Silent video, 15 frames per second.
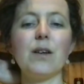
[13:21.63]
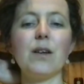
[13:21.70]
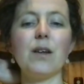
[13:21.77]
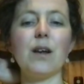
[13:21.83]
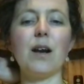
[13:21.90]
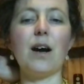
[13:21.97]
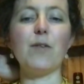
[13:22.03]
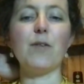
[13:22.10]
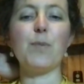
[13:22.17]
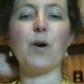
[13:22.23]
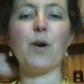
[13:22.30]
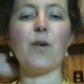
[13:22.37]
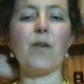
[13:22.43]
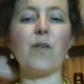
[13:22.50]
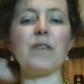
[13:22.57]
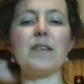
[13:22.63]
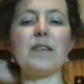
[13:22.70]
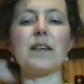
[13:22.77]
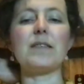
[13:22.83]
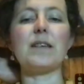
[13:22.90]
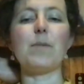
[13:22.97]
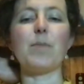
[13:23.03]
I've put her on the
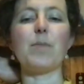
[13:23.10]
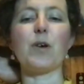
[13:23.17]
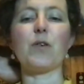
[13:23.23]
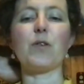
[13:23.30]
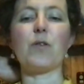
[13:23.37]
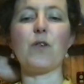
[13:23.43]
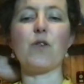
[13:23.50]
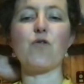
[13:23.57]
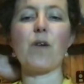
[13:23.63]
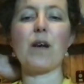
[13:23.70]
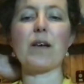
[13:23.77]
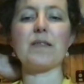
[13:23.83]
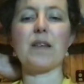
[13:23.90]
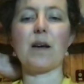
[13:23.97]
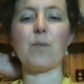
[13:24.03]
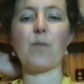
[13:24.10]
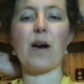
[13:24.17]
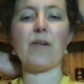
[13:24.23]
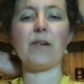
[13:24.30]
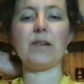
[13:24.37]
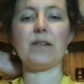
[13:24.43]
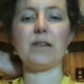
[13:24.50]
16 because the dress that I'm
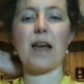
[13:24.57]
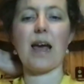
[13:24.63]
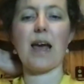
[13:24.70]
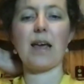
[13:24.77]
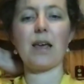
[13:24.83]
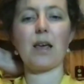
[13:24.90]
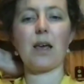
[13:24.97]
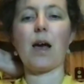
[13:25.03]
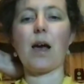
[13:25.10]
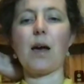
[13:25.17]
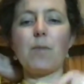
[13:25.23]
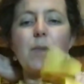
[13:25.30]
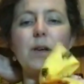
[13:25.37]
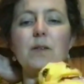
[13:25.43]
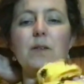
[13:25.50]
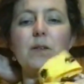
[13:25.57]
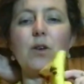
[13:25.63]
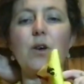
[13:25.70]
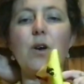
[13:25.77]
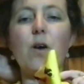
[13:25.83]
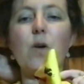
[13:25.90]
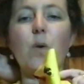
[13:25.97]
wearing today,
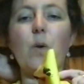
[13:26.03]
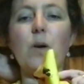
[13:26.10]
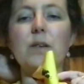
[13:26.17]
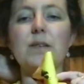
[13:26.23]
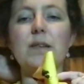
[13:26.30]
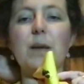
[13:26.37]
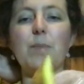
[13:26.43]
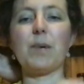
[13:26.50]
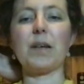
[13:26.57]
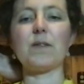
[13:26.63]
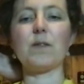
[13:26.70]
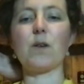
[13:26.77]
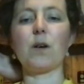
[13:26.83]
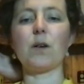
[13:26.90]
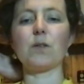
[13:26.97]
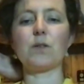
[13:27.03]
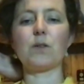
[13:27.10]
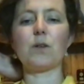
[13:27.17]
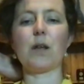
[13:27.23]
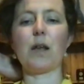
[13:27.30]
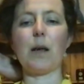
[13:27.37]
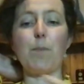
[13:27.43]
you can't quite see, but it's got
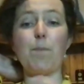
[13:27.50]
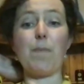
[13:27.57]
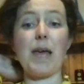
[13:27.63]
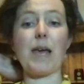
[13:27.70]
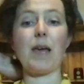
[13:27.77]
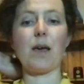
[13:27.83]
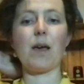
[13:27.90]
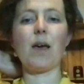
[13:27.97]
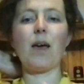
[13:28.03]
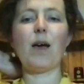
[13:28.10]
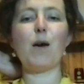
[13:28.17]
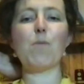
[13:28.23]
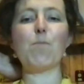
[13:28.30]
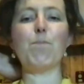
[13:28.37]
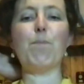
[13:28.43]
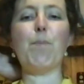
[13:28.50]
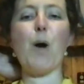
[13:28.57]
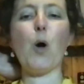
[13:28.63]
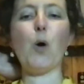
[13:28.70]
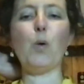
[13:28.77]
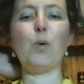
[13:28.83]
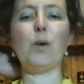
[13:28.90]
a big
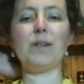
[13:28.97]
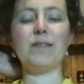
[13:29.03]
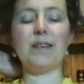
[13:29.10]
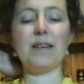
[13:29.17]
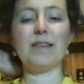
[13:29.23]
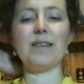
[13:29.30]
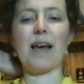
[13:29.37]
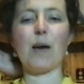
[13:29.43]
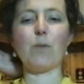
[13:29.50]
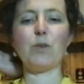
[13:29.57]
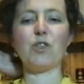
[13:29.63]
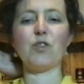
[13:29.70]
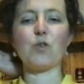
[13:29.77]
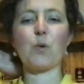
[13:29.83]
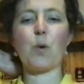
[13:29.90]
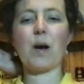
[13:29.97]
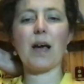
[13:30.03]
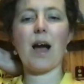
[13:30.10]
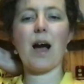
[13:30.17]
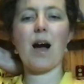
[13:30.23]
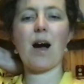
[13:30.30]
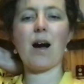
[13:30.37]
bow detail, which is quite
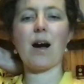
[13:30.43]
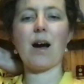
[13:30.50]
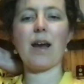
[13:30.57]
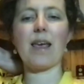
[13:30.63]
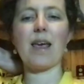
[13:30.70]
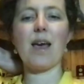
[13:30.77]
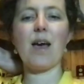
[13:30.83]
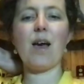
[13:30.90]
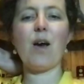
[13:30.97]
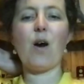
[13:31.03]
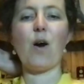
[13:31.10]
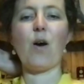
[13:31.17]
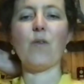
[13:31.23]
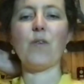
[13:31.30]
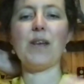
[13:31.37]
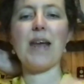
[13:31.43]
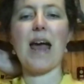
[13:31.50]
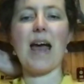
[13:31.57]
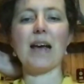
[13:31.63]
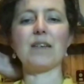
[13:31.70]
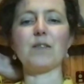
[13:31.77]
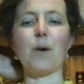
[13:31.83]
high on the
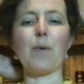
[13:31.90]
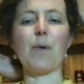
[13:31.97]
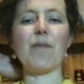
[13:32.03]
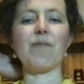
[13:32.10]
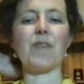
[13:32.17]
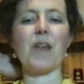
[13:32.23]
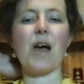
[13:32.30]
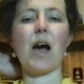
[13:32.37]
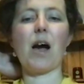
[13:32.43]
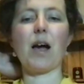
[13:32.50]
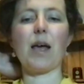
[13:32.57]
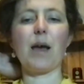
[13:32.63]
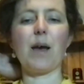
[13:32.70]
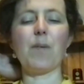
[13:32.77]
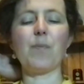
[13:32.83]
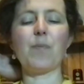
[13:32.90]
neck. So I went for the higher.